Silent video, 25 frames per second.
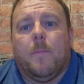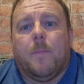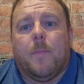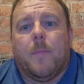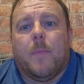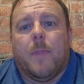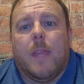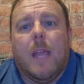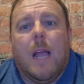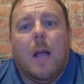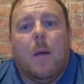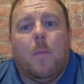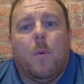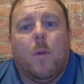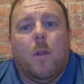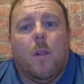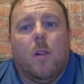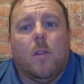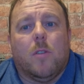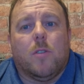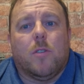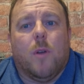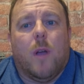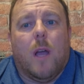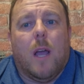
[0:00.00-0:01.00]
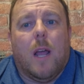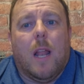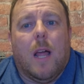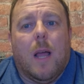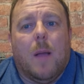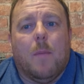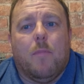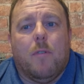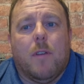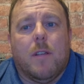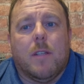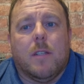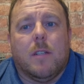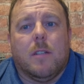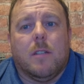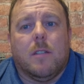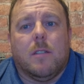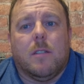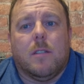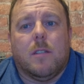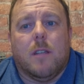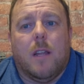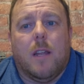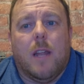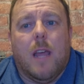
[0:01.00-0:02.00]
The app will also highlight prisons
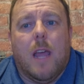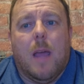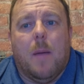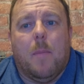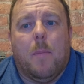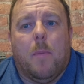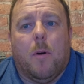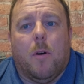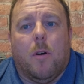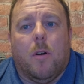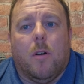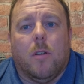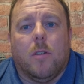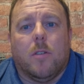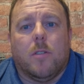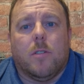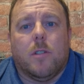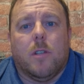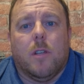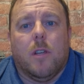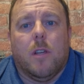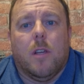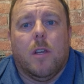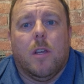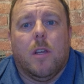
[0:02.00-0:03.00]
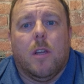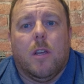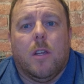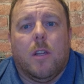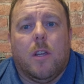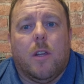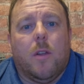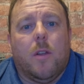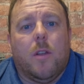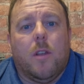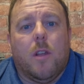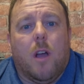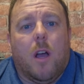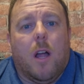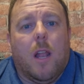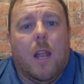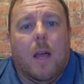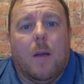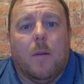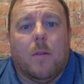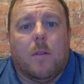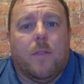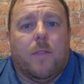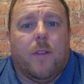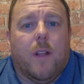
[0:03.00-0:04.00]
and airports. You're not
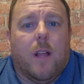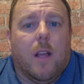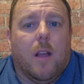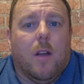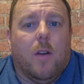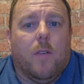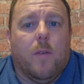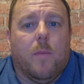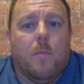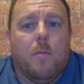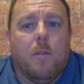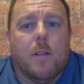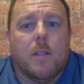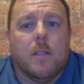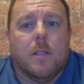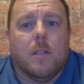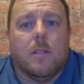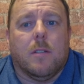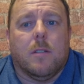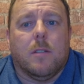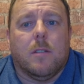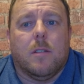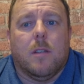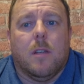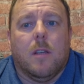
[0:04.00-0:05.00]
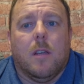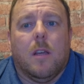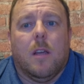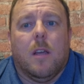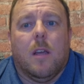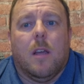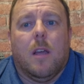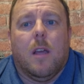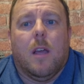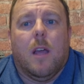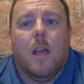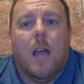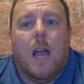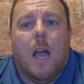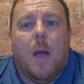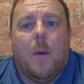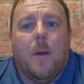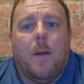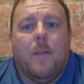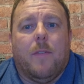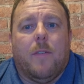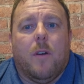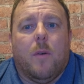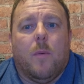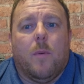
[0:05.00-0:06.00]
allowed to fly over prisons.
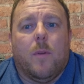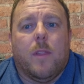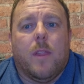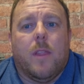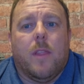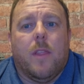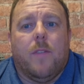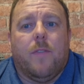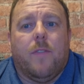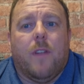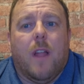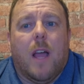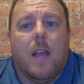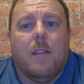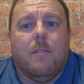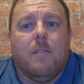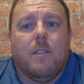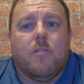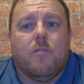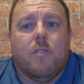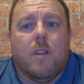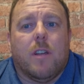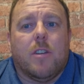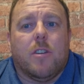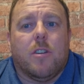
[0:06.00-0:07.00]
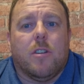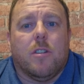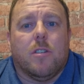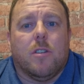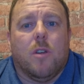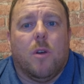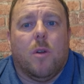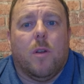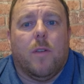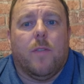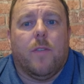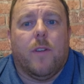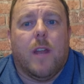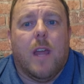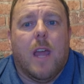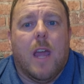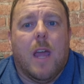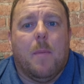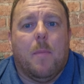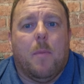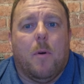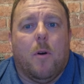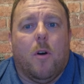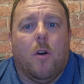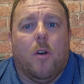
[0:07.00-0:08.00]
However, within the flight restriction zone of an
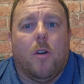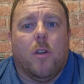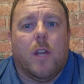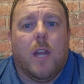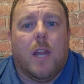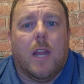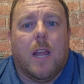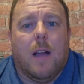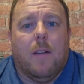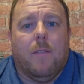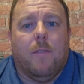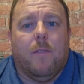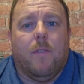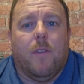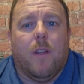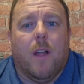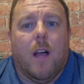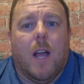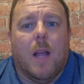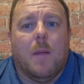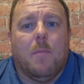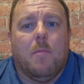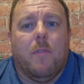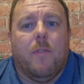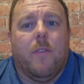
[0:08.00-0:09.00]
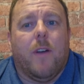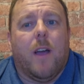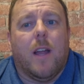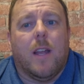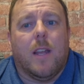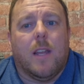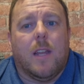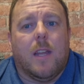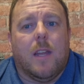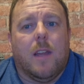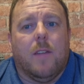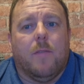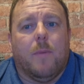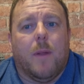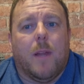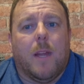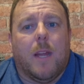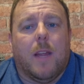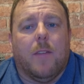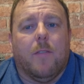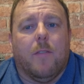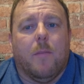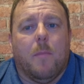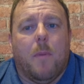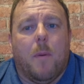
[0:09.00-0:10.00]
airport, you can fly, providing you've been
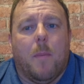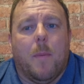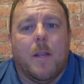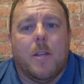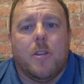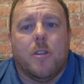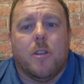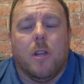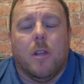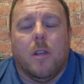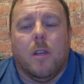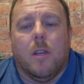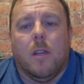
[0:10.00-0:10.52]
given permission.